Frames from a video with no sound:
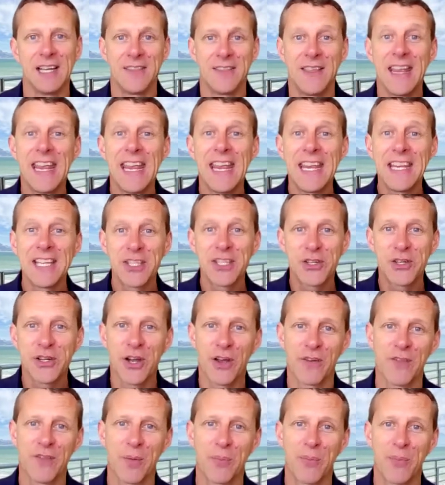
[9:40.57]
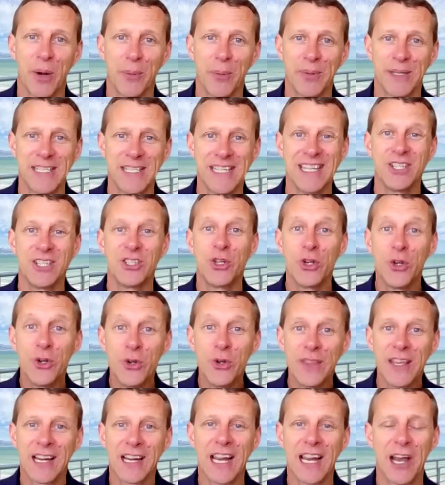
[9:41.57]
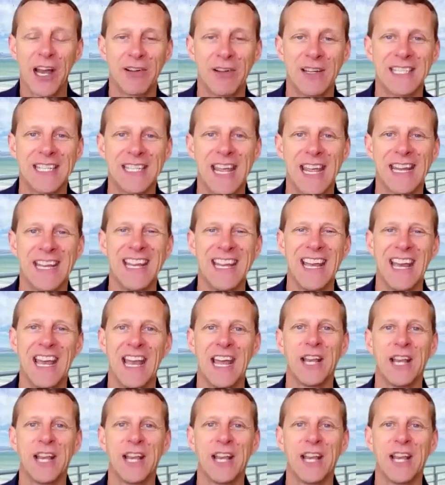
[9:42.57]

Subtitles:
the history of the property to the current day,